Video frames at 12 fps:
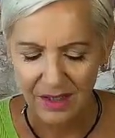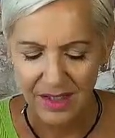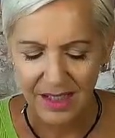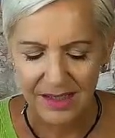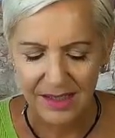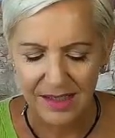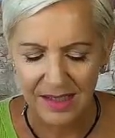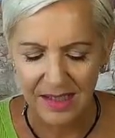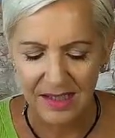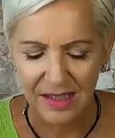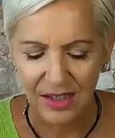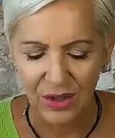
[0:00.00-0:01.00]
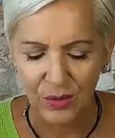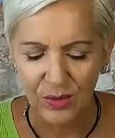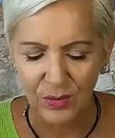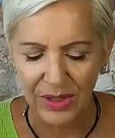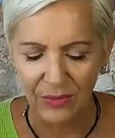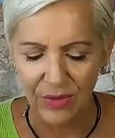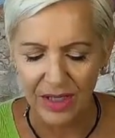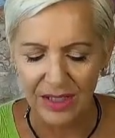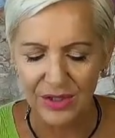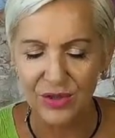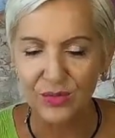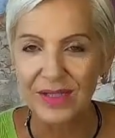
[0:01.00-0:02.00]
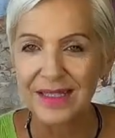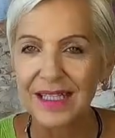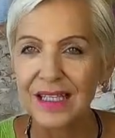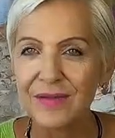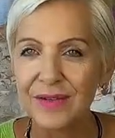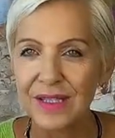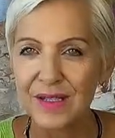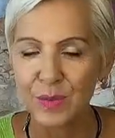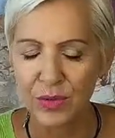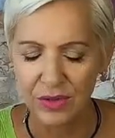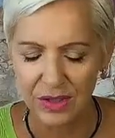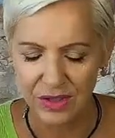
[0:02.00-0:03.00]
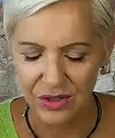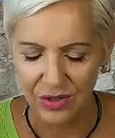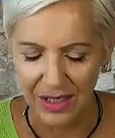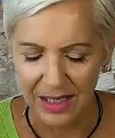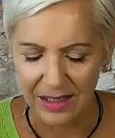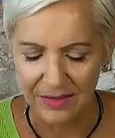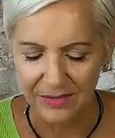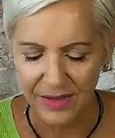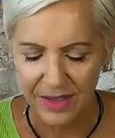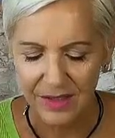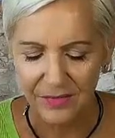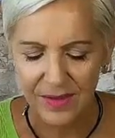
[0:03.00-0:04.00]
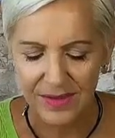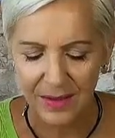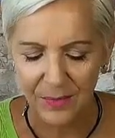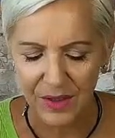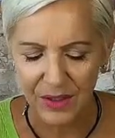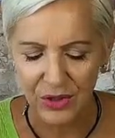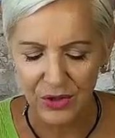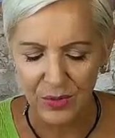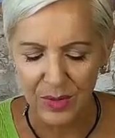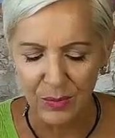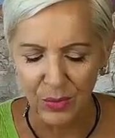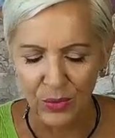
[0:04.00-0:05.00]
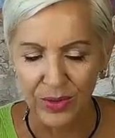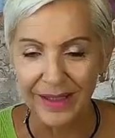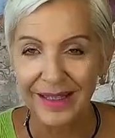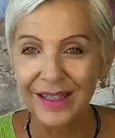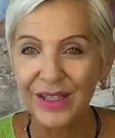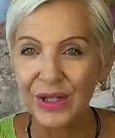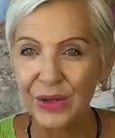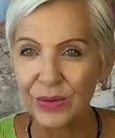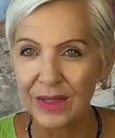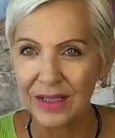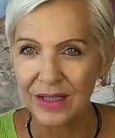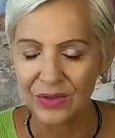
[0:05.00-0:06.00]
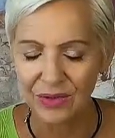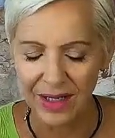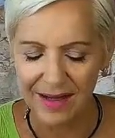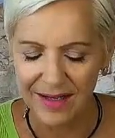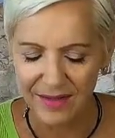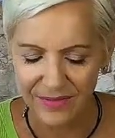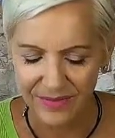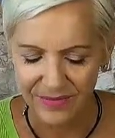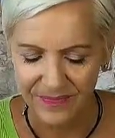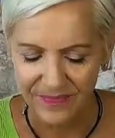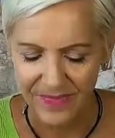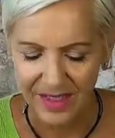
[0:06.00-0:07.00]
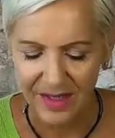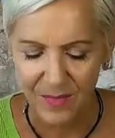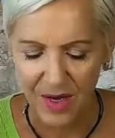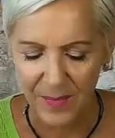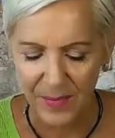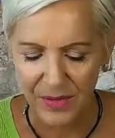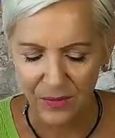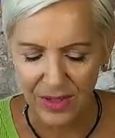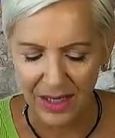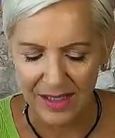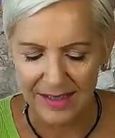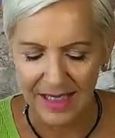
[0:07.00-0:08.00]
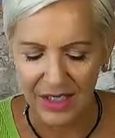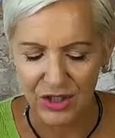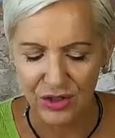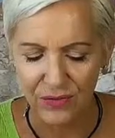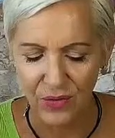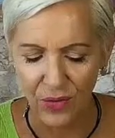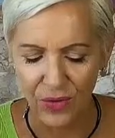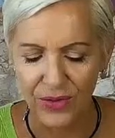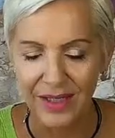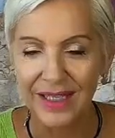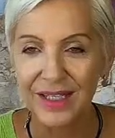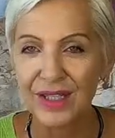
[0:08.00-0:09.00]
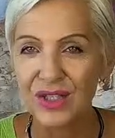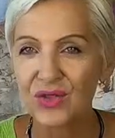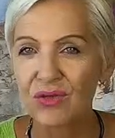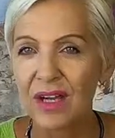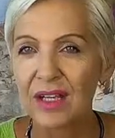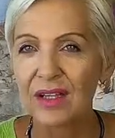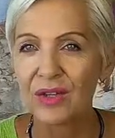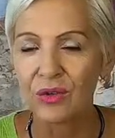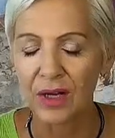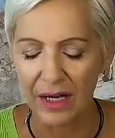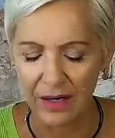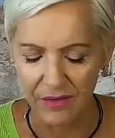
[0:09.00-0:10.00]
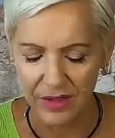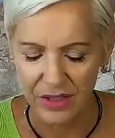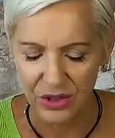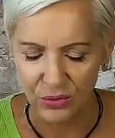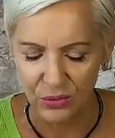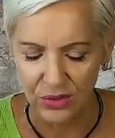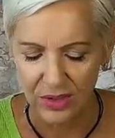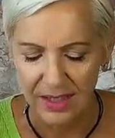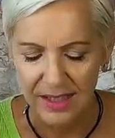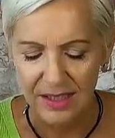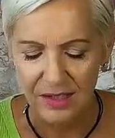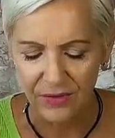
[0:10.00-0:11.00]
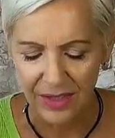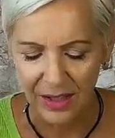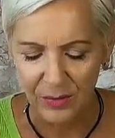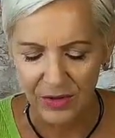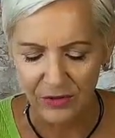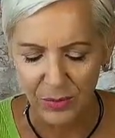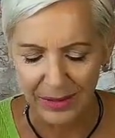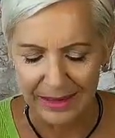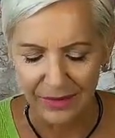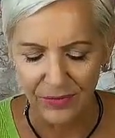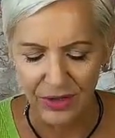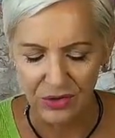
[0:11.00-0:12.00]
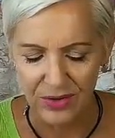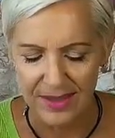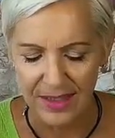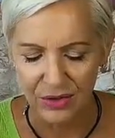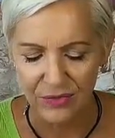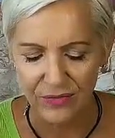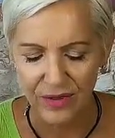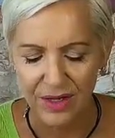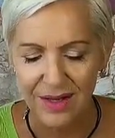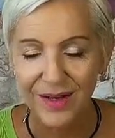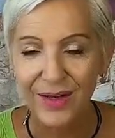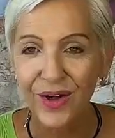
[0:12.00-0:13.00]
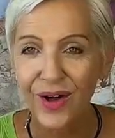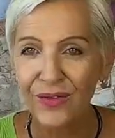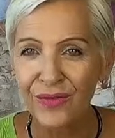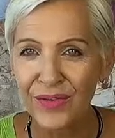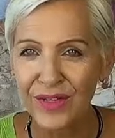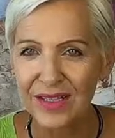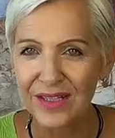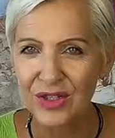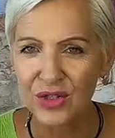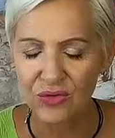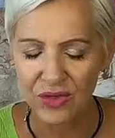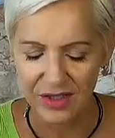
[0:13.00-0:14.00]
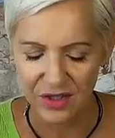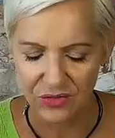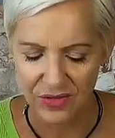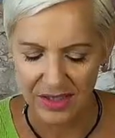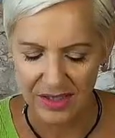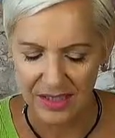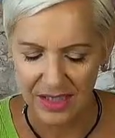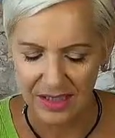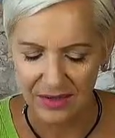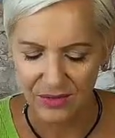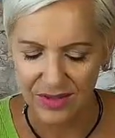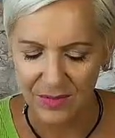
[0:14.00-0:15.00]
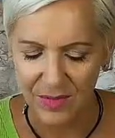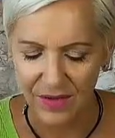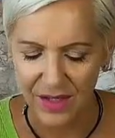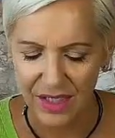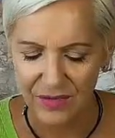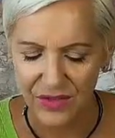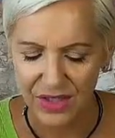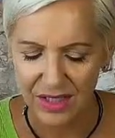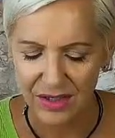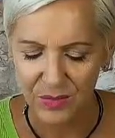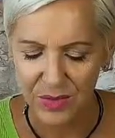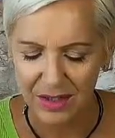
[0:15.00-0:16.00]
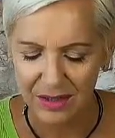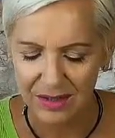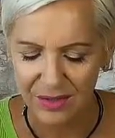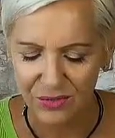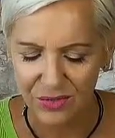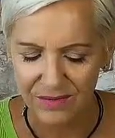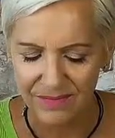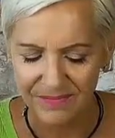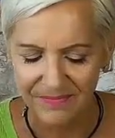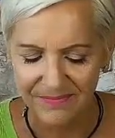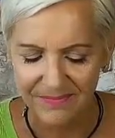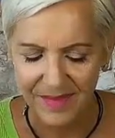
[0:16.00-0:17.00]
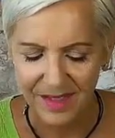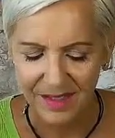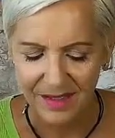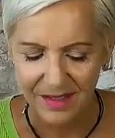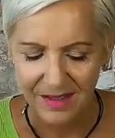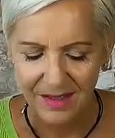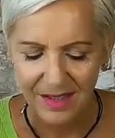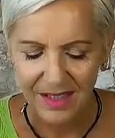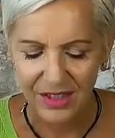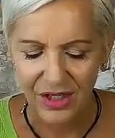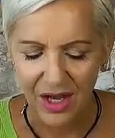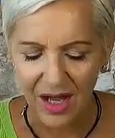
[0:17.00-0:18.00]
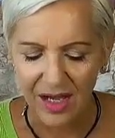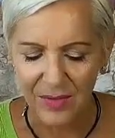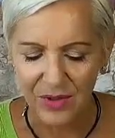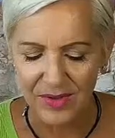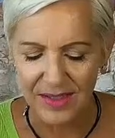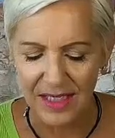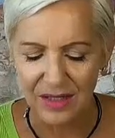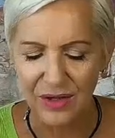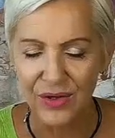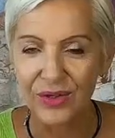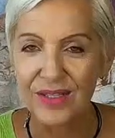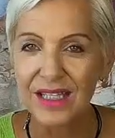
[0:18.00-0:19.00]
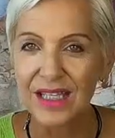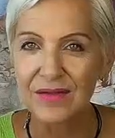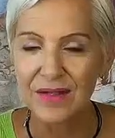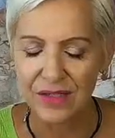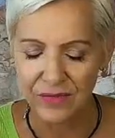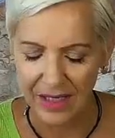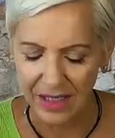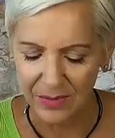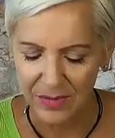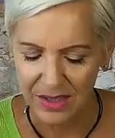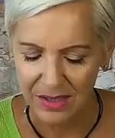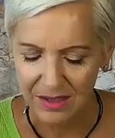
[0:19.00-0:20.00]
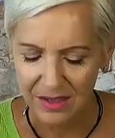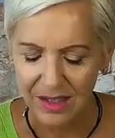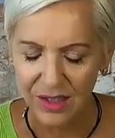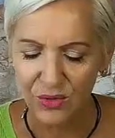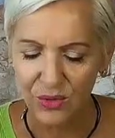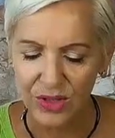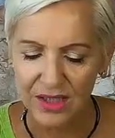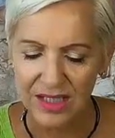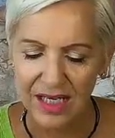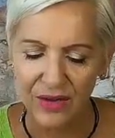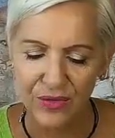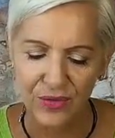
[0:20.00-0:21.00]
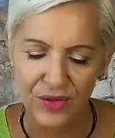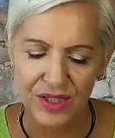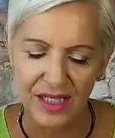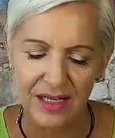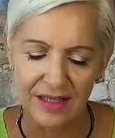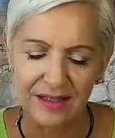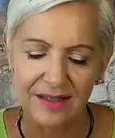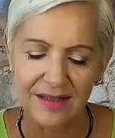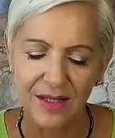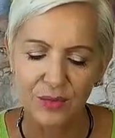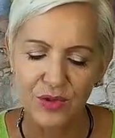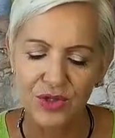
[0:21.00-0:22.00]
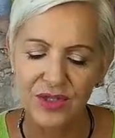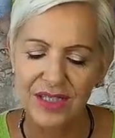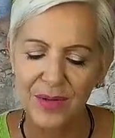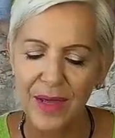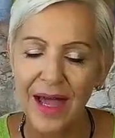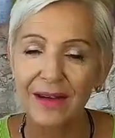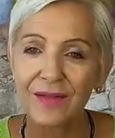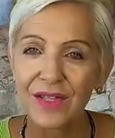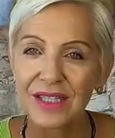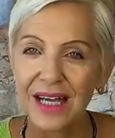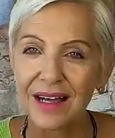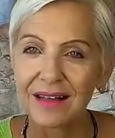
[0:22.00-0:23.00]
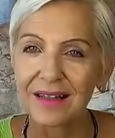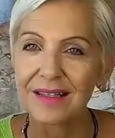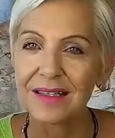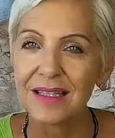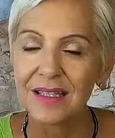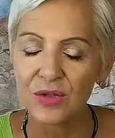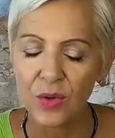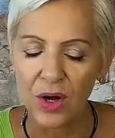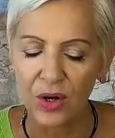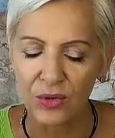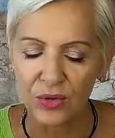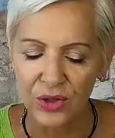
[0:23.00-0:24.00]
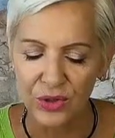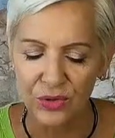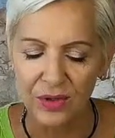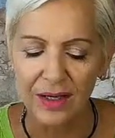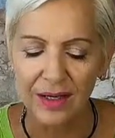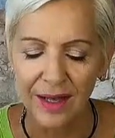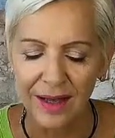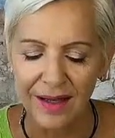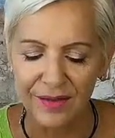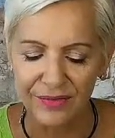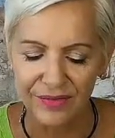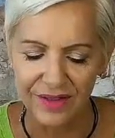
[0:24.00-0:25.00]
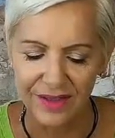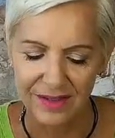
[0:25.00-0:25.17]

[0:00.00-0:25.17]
It's assisting you in being ready to receive and experience new life, for something new to be born in you and in your life. It might be the realization of your own inner strength, your courage, your development of belief in yourself, confidence to trust your instincts, or some other gift yet to be understood. In time, you'll see that those gifts developed in order to get through the darkness helped you step out of the darkness and into a whole new life.